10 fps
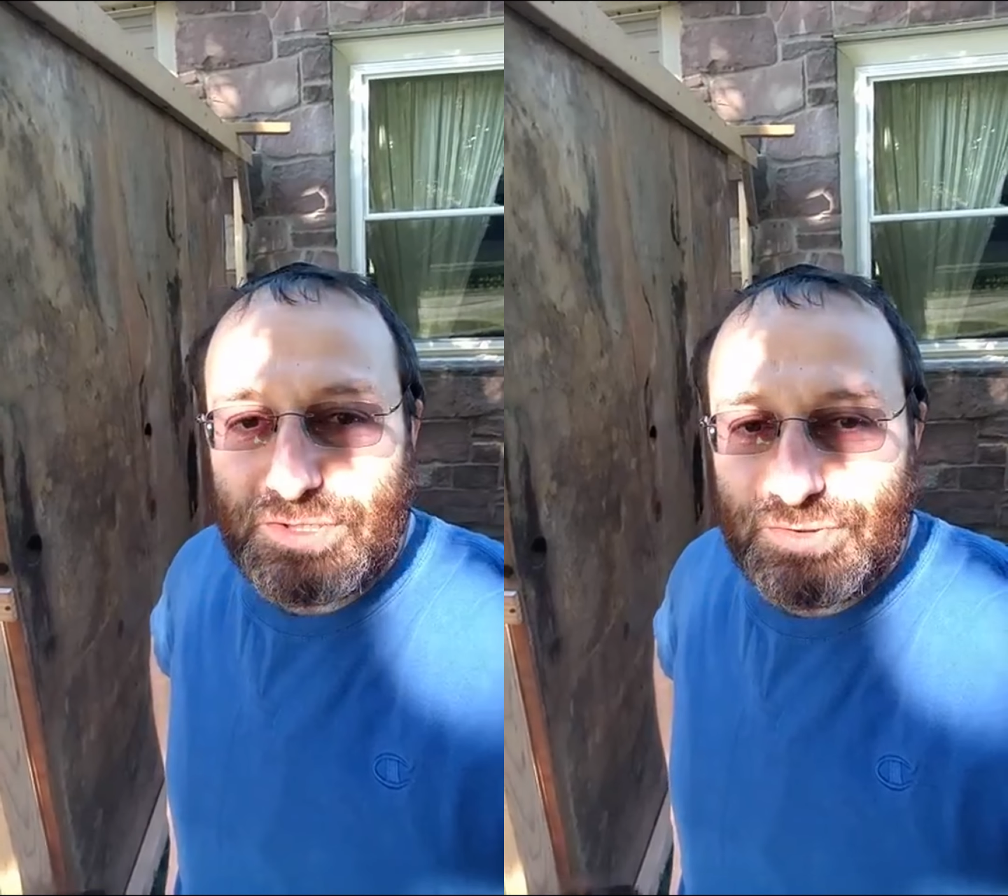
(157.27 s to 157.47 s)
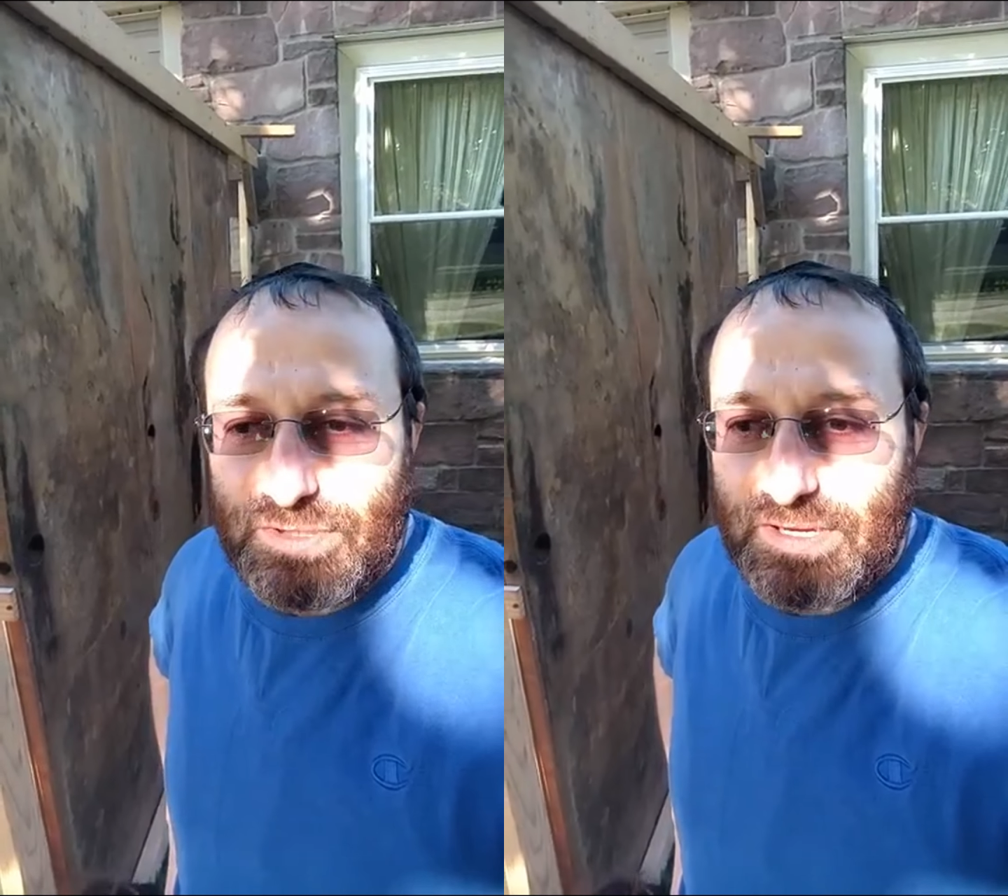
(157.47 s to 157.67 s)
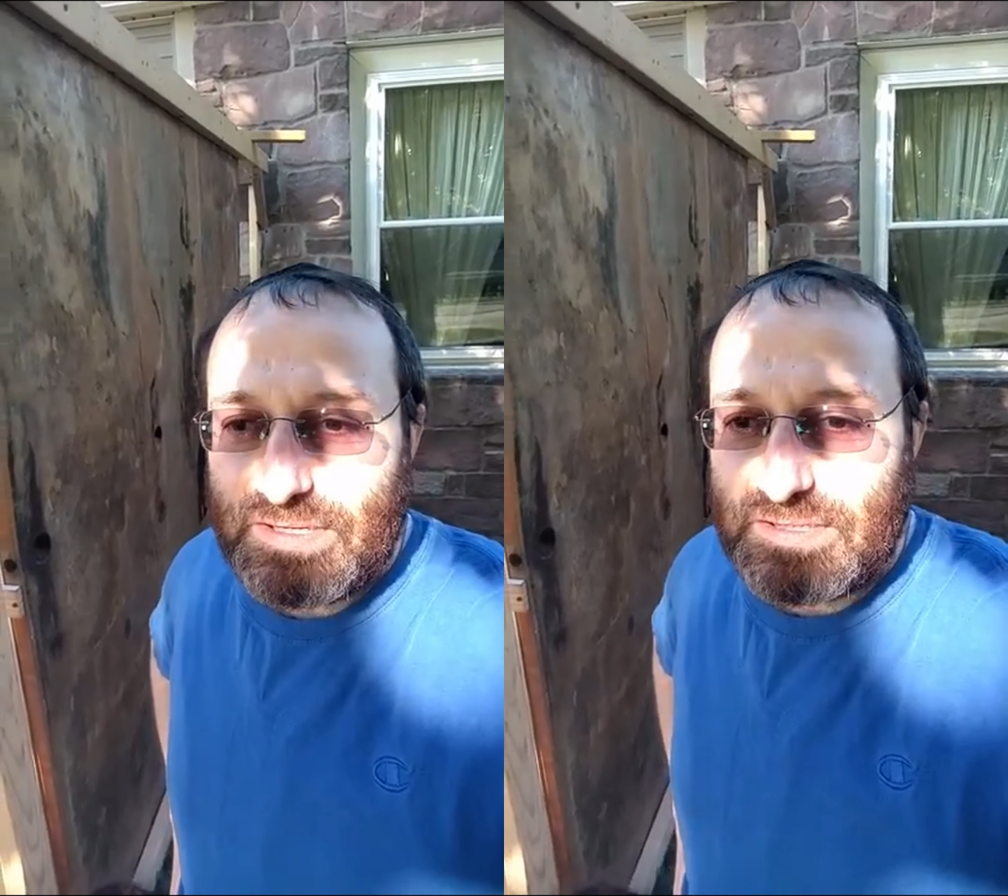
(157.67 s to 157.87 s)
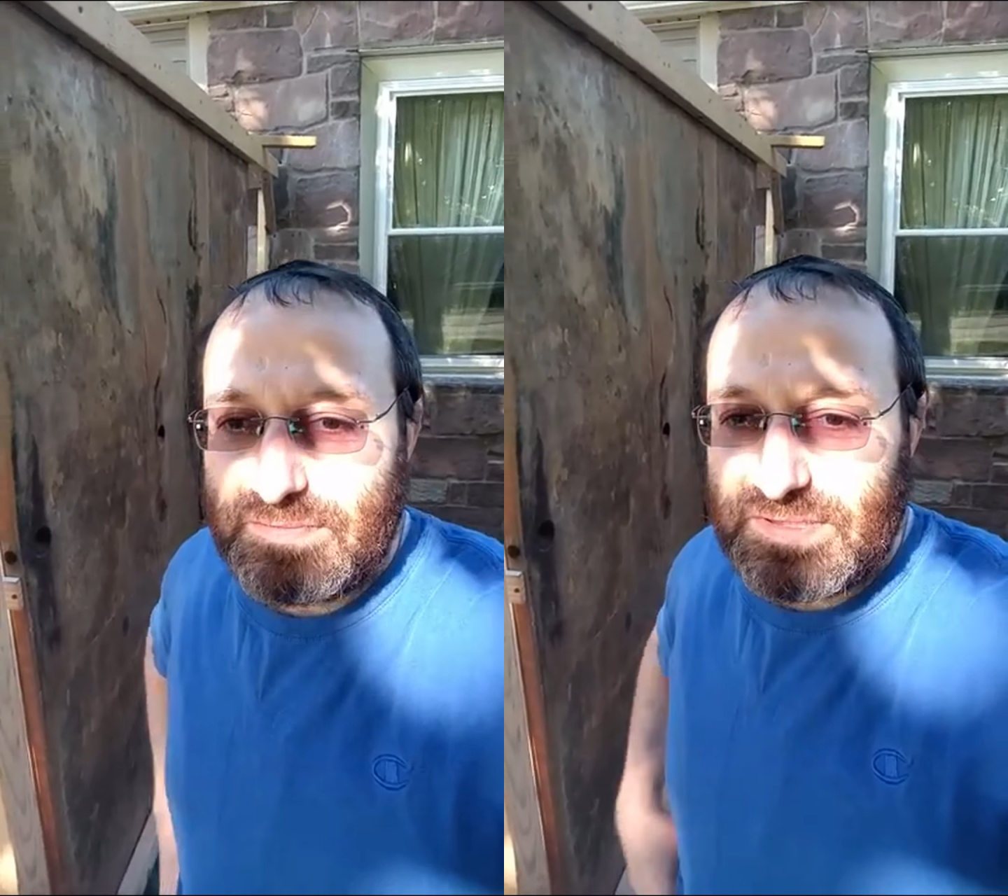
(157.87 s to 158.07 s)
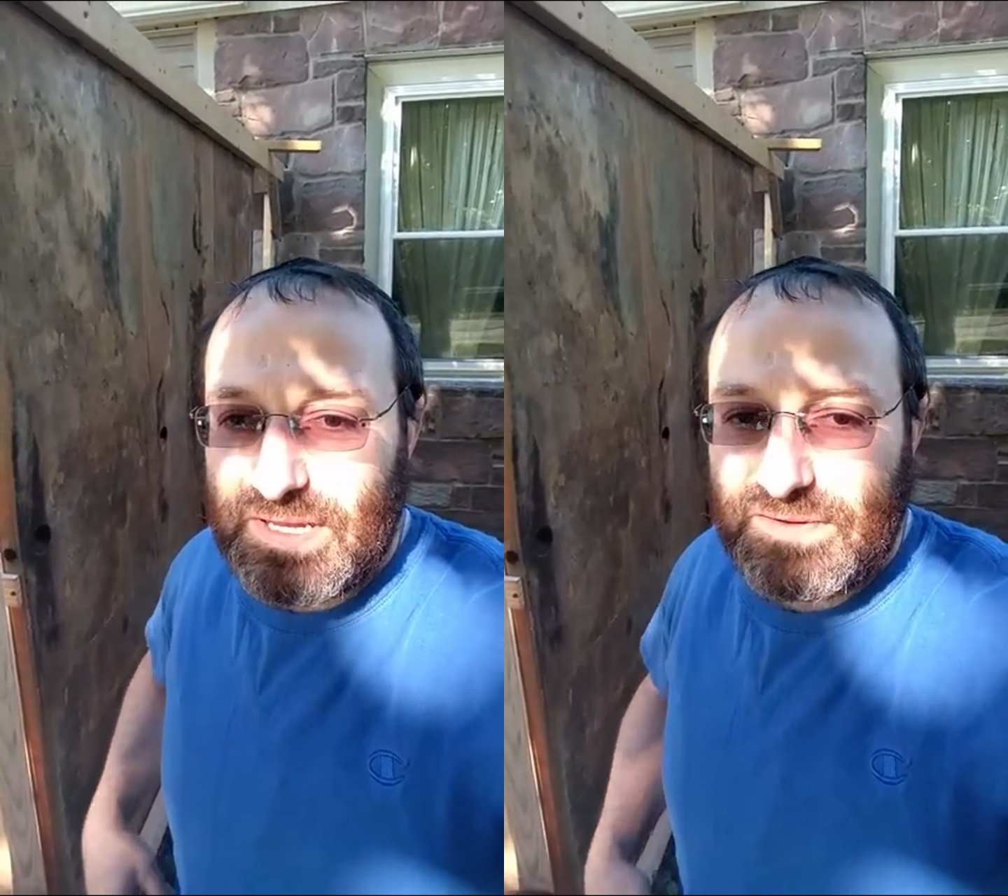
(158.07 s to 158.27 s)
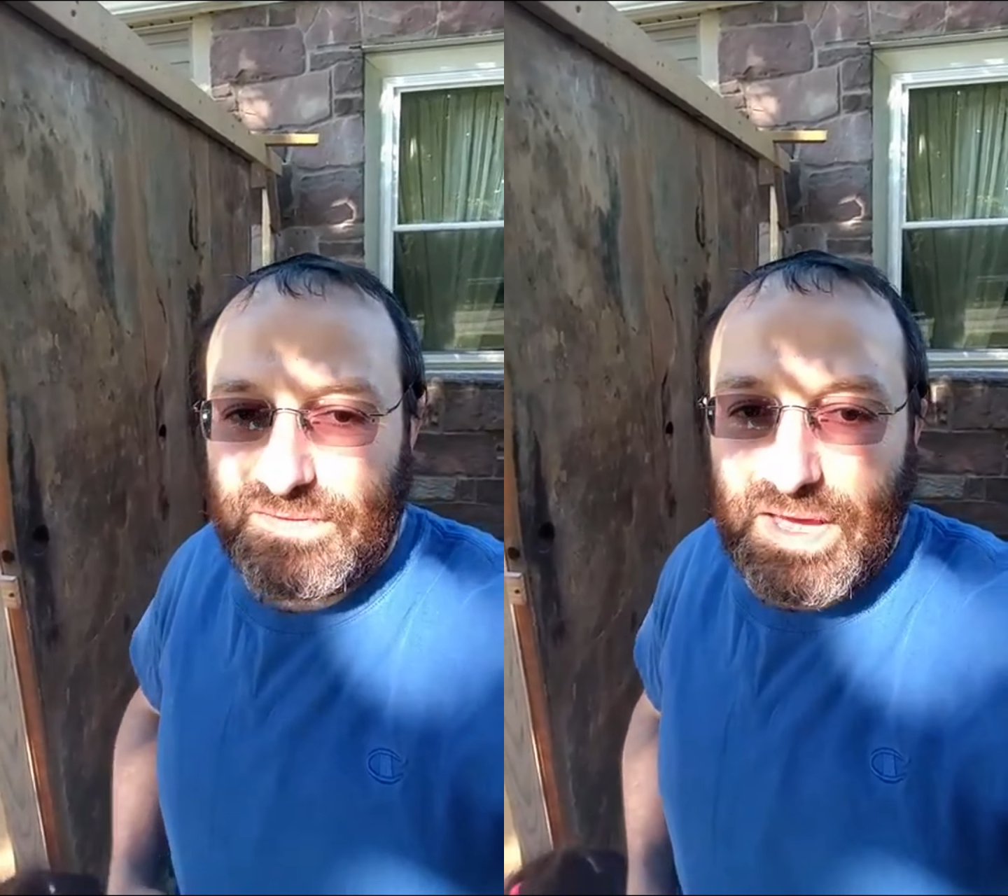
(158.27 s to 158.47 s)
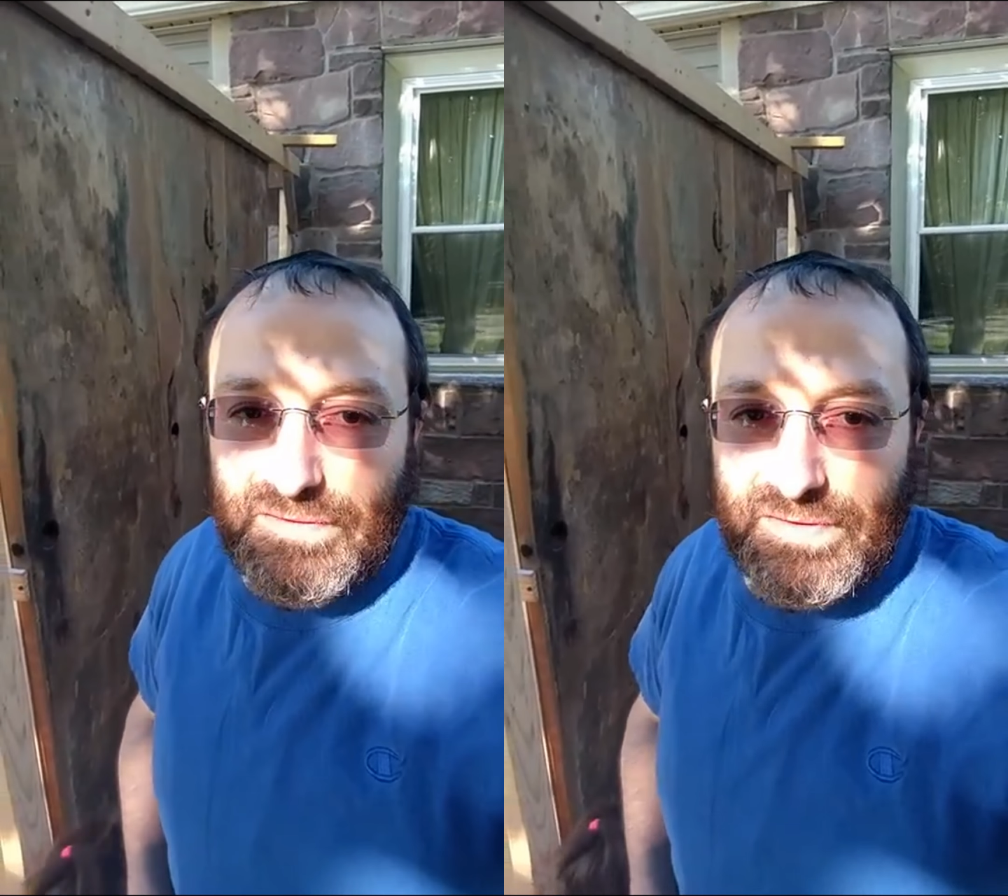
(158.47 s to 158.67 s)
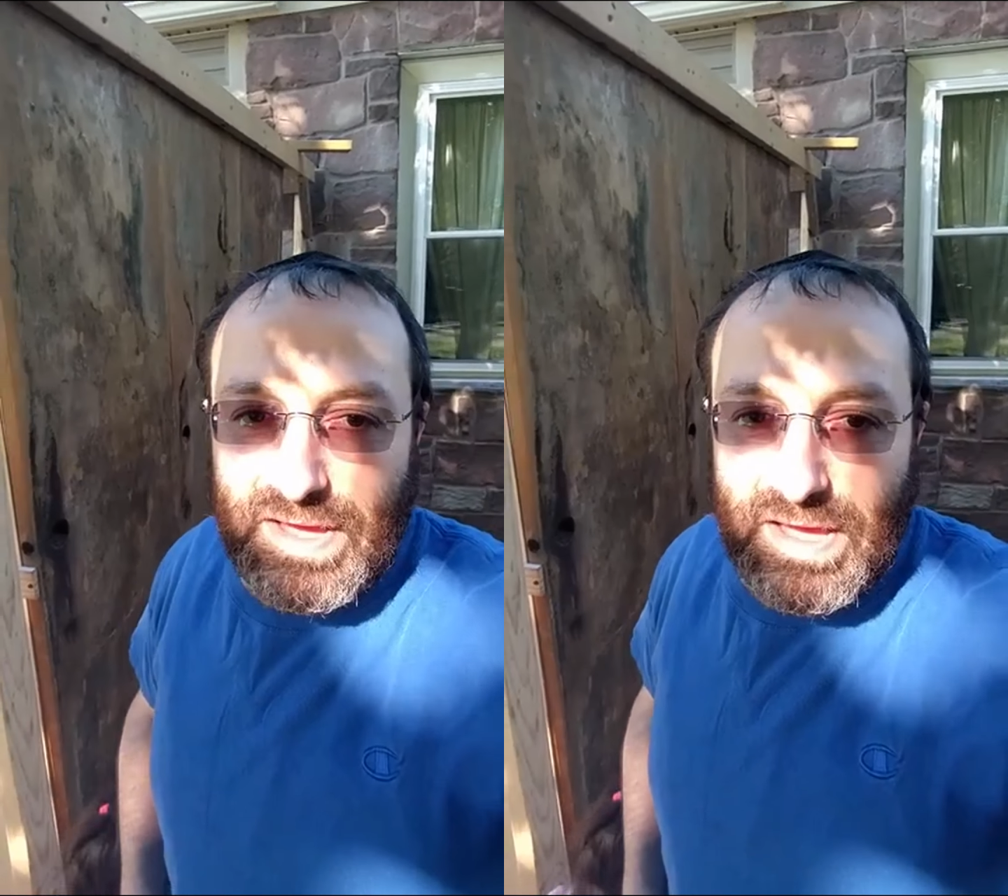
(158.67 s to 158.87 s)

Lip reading: Judaism is that we have